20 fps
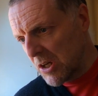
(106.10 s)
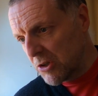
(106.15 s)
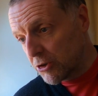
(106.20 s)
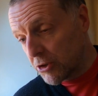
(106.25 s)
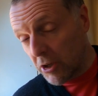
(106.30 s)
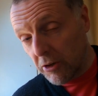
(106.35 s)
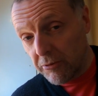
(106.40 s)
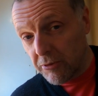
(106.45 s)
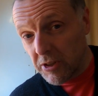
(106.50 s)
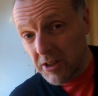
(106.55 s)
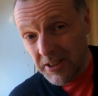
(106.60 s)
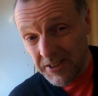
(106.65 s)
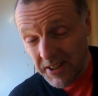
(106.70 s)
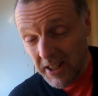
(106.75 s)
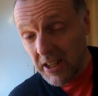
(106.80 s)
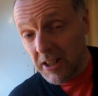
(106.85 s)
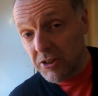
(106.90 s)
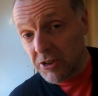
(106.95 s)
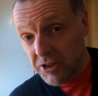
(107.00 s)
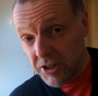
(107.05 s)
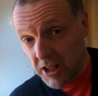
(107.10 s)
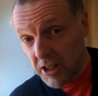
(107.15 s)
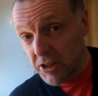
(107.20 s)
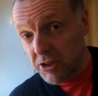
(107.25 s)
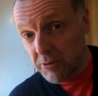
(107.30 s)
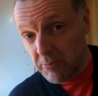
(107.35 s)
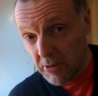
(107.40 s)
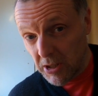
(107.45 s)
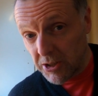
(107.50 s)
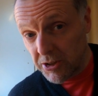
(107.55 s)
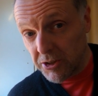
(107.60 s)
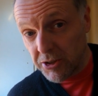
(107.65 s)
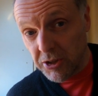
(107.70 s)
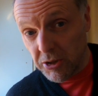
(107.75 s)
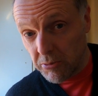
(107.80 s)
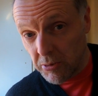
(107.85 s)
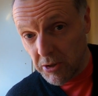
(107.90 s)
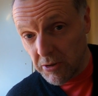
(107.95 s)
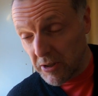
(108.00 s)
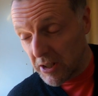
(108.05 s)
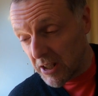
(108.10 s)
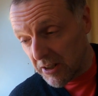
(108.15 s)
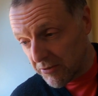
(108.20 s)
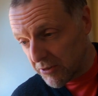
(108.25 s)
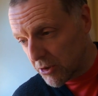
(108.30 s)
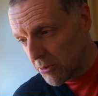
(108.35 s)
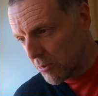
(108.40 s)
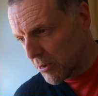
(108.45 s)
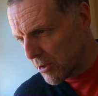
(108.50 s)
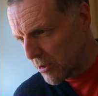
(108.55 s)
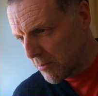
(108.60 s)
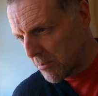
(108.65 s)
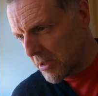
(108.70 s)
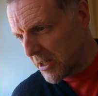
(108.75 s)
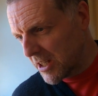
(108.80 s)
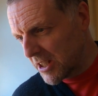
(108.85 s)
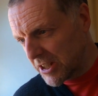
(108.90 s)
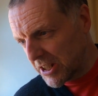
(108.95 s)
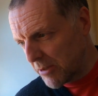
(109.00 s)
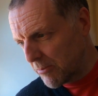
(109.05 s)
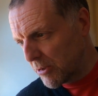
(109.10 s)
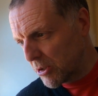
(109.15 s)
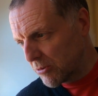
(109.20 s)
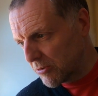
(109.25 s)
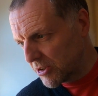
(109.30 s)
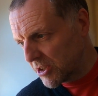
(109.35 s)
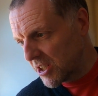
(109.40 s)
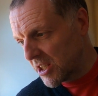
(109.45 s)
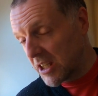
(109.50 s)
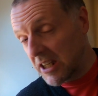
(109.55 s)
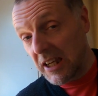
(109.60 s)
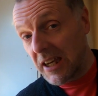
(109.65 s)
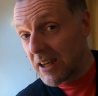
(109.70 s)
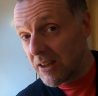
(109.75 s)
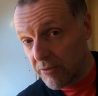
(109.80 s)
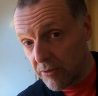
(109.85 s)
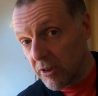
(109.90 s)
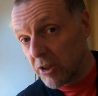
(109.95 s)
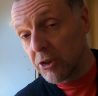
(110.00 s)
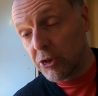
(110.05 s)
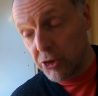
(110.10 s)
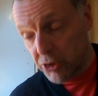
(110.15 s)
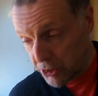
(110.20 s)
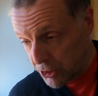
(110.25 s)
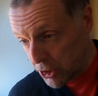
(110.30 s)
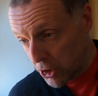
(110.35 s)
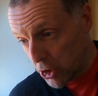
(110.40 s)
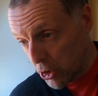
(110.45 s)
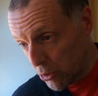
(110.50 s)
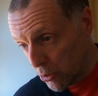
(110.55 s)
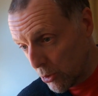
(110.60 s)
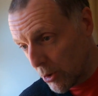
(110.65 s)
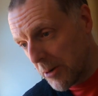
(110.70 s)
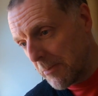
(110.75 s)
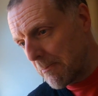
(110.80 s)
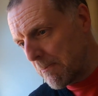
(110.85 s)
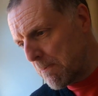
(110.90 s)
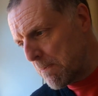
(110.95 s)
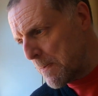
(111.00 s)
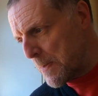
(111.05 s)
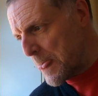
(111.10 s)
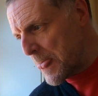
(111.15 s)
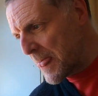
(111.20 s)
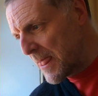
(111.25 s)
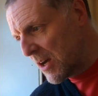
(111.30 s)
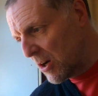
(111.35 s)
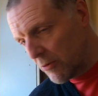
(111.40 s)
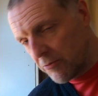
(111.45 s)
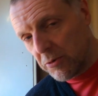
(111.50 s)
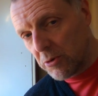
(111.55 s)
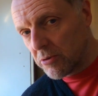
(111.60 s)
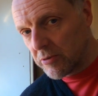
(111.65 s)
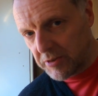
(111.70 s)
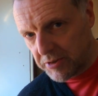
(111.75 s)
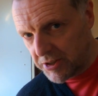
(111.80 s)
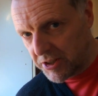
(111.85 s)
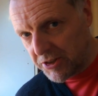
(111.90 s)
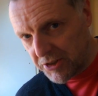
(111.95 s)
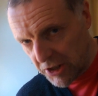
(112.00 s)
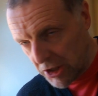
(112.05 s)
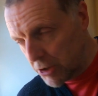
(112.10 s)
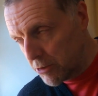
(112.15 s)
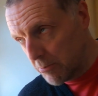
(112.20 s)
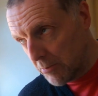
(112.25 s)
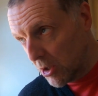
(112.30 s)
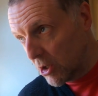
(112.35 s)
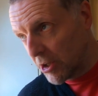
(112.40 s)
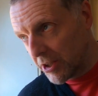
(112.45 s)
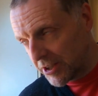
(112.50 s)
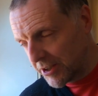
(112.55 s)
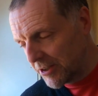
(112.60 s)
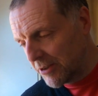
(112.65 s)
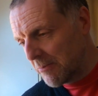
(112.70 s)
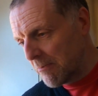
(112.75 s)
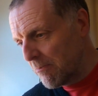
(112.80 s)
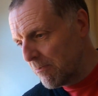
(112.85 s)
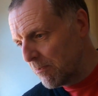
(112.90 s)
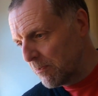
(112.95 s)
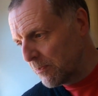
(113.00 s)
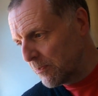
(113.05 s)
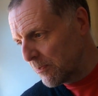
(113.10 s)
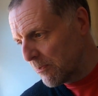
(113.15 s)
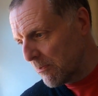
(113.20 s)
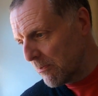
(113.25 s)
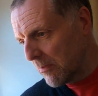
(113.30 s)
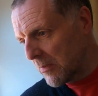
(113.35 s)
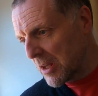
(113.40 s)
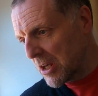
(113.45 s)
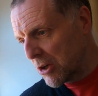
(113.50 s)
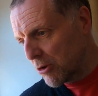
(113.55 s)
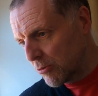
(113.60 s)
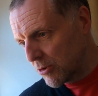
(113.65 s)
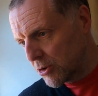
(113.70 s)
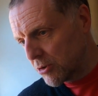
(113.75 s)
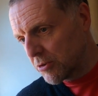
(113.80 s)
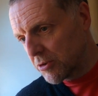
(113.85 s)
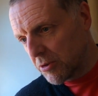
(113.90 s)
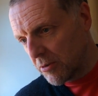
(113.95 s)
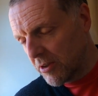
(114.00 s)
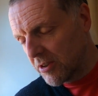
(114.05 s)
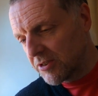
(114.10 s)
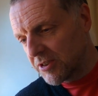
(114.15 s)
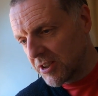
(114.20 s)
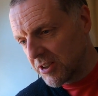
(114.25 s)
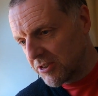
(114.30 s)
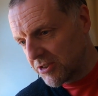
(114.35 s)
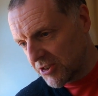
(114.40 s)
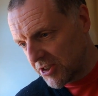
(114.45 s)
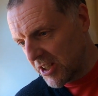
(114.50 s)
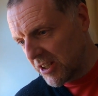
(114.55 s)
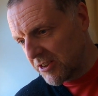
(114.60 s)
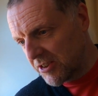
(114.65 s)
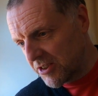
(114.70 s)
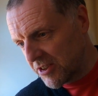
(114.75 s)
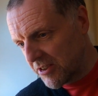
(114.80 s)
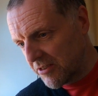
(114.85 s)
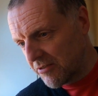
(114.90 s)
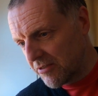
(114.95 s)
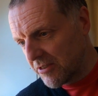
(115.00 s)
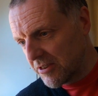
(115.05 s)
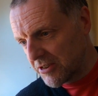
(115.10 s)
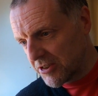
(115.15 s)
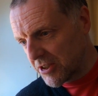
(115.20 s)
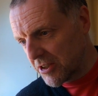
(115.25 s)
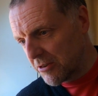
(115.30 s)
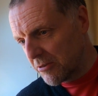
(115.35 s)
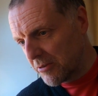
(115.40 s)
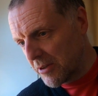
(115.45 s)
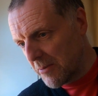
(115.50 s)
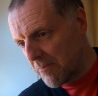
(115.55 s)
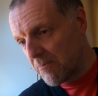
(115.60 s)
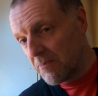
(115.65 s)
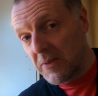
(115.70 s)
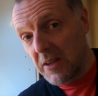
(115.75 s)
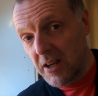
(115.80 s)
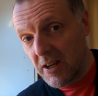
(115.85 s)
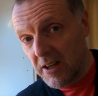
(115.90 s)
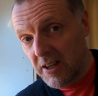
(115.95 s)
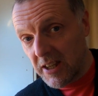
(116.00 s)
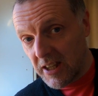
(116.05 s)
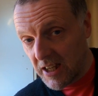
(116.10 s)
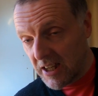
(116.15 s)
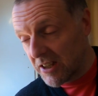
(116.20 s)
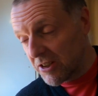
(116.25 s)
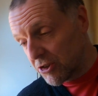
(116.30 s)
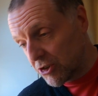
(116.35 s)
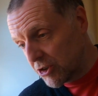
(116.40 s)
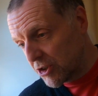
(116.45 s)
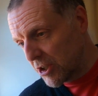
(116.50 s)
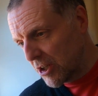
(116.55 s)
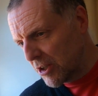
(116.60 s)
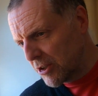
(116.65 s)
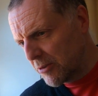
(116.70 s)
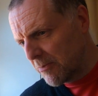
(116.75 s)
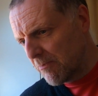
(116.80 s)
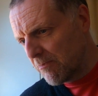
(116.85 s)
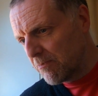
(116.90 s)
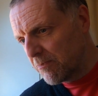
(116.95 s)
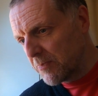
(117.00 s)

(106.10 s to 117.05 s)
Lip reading: So for the next 6 months, you won't have to worry about an MOT if it's due. I've already done mine, which is quite extensive. So that's done.